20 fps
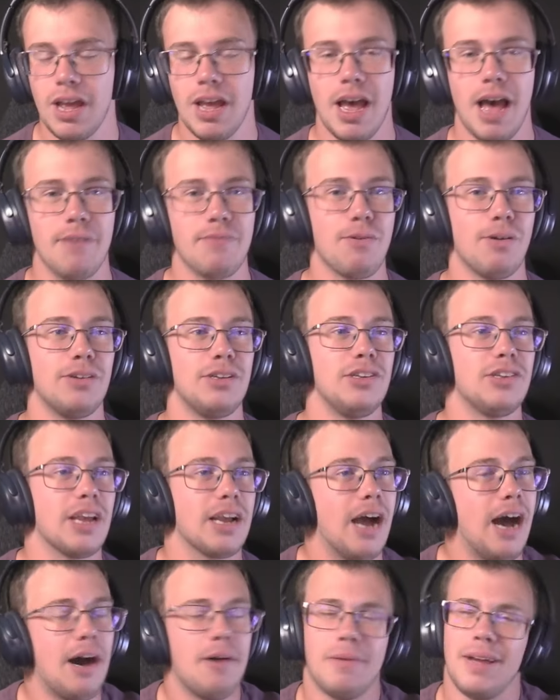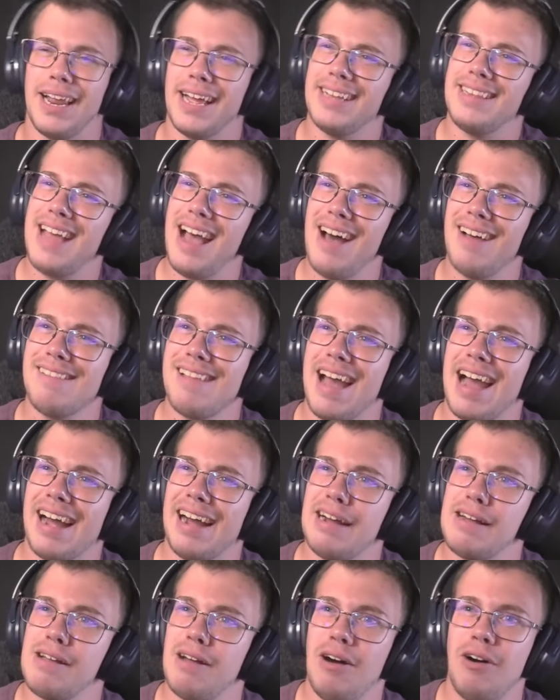of course he's like, oh, we're gonna get down
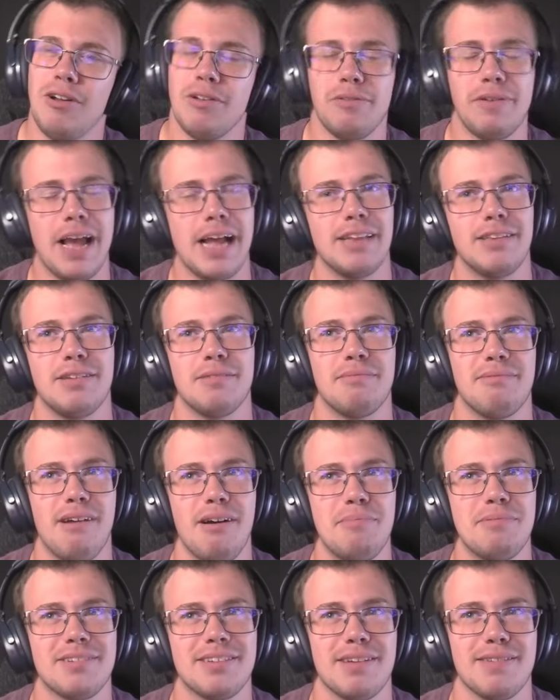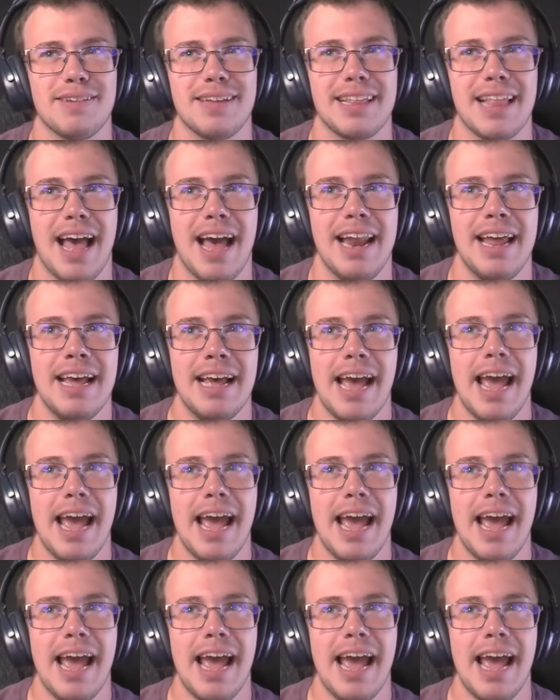there. Oh, we had some rope or something like that.